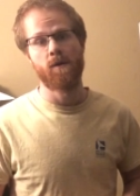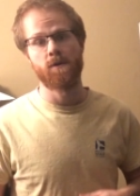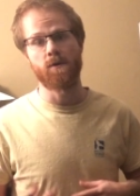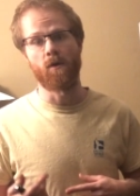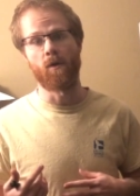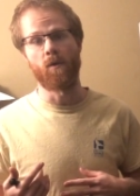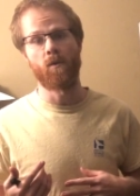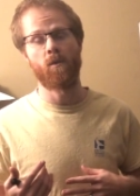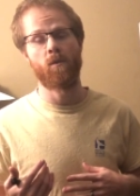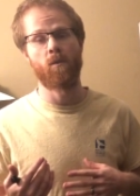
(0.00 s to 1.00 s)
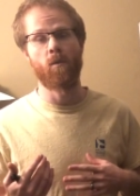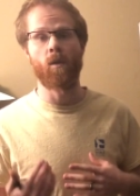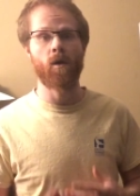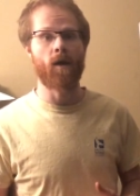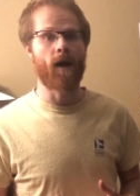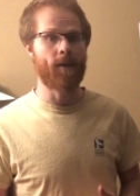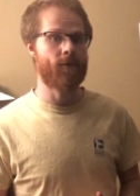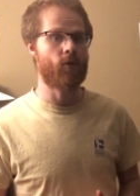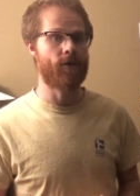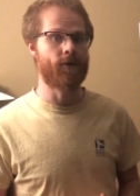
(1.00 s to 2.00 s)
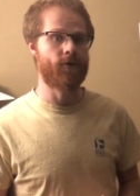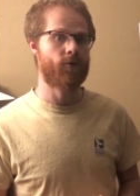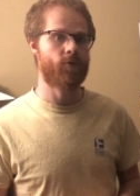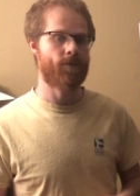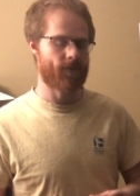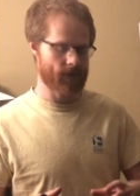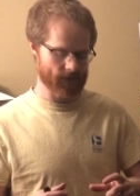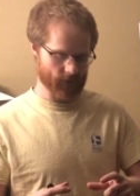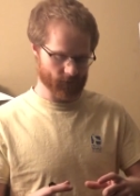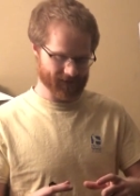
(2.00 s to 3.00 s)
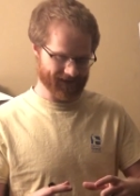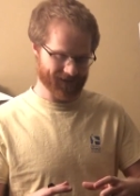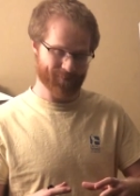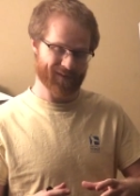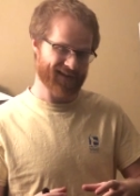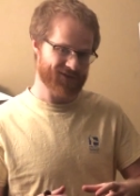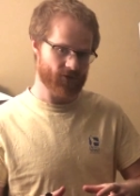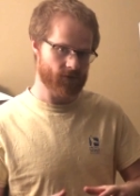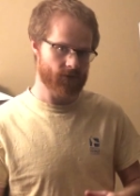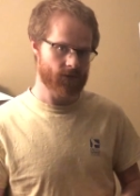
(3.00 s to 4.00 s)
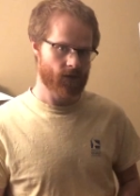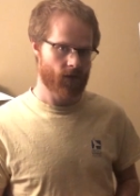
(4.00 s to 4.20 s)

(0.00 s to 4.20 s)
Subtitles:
So what I'm going to do is I will take pictures